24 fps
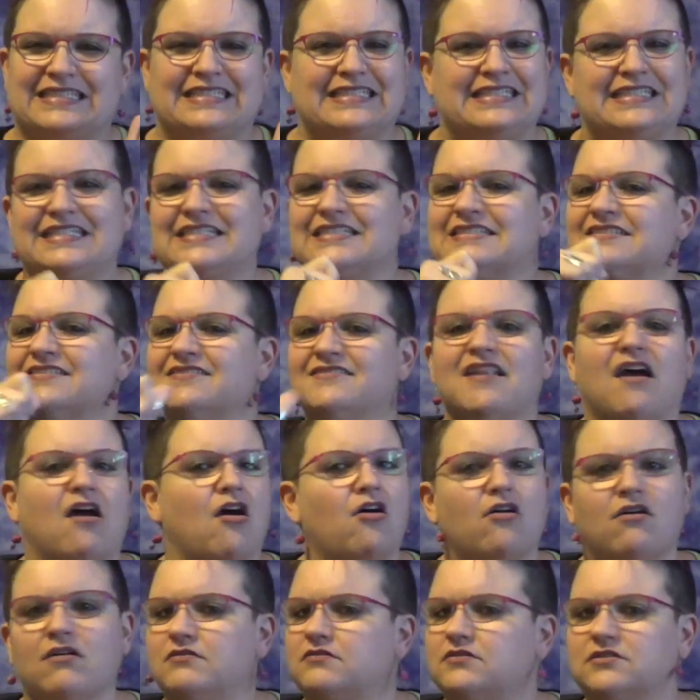But
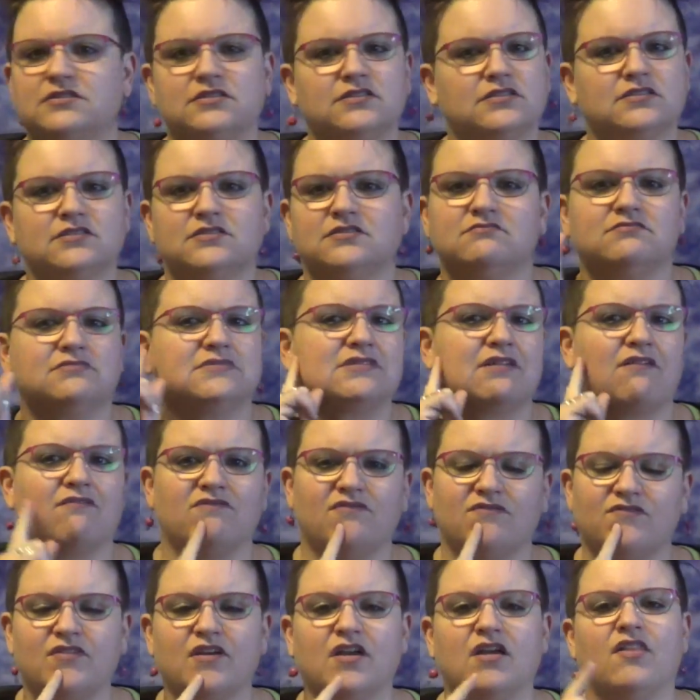it's about how
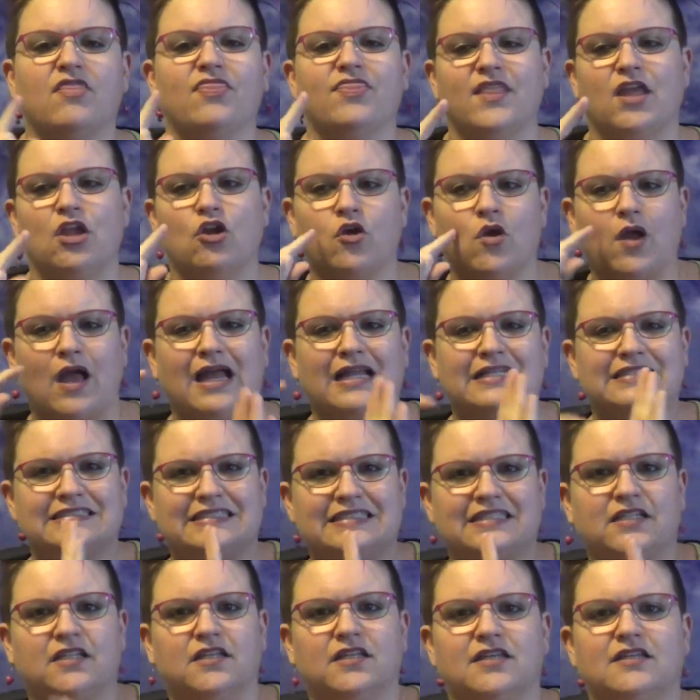they're identifying in the
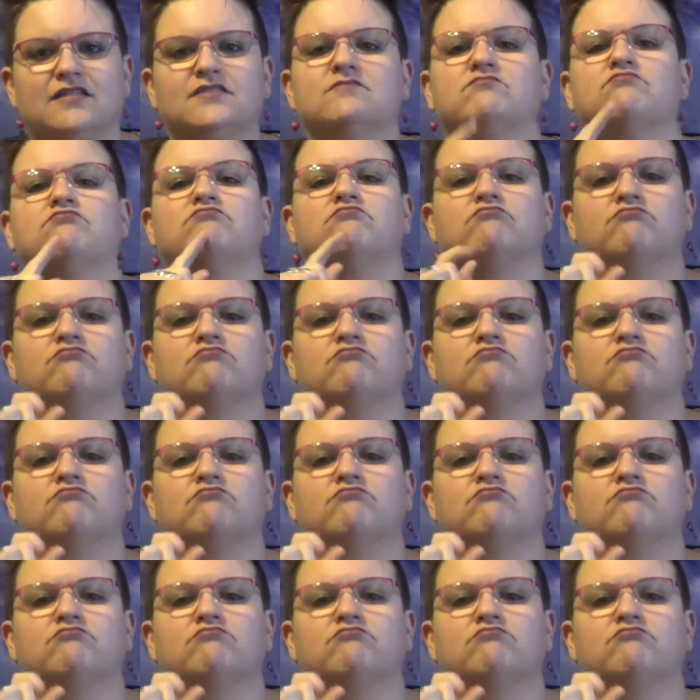deaf world.